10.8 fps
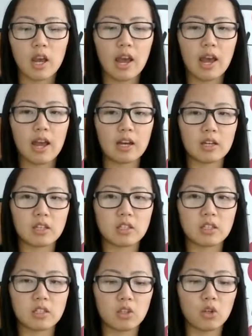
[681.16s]
as
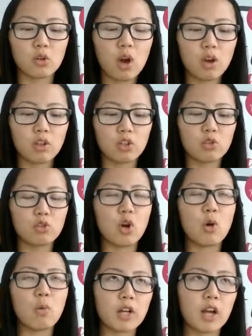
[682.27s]
you
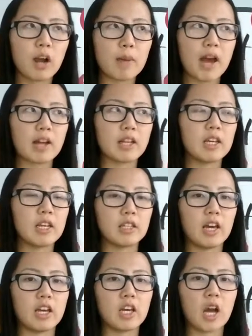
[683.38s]
don't want to come at it
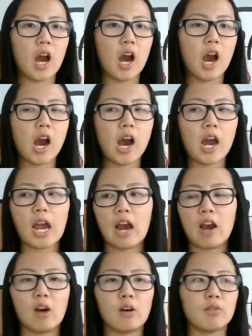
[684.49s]
like, I
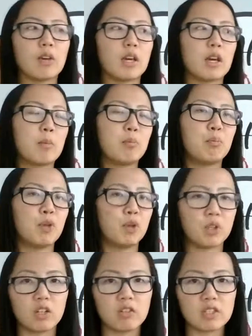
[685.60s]
have like a
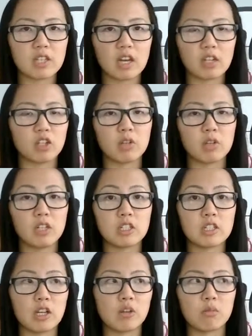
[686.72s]
billion of these hand creams, I need to
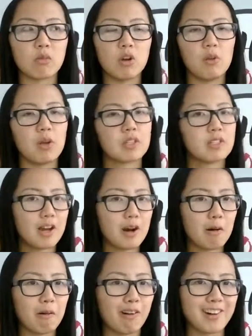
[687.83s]
sell them. No, that's not
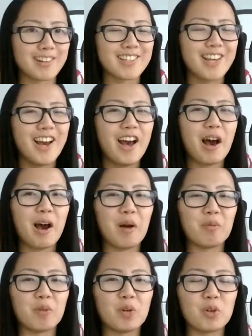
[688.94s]
how it works.
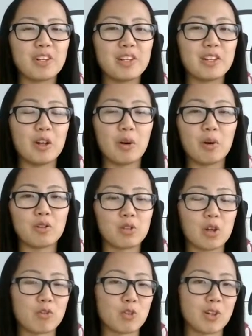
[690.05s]
Do you
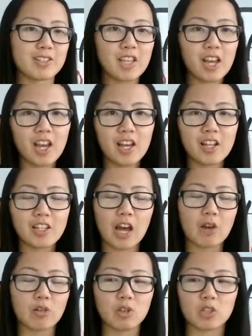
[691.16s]
have dry skin?
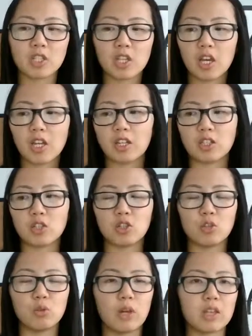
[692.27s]
How is your skin? Like, do
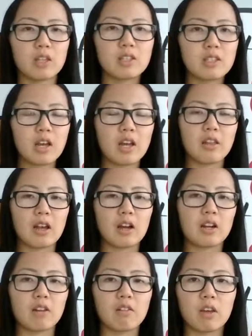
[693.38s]
you like this scent? That
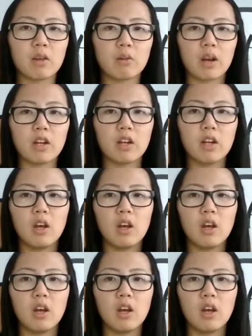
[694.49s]
kind of thing, right?